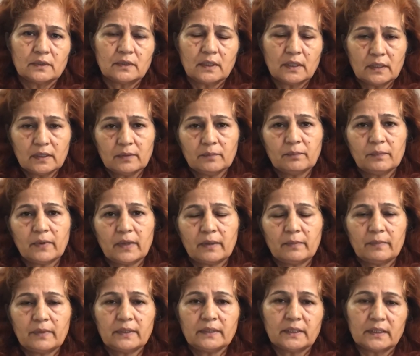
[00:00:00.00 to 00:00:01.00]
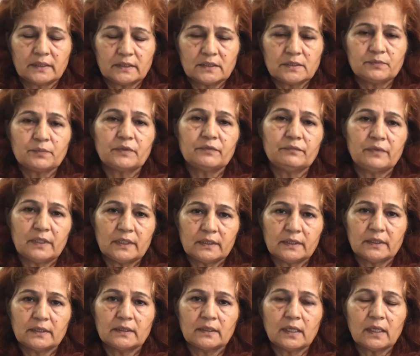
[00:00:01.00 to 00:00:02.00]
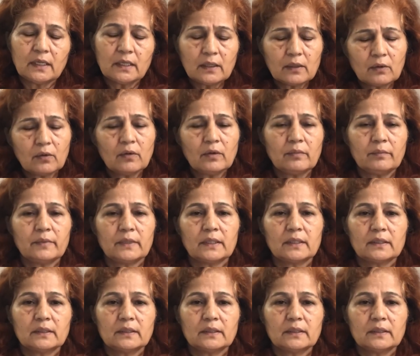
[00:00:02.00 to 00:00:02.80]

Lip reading: unemployment that is prevailing in the economy.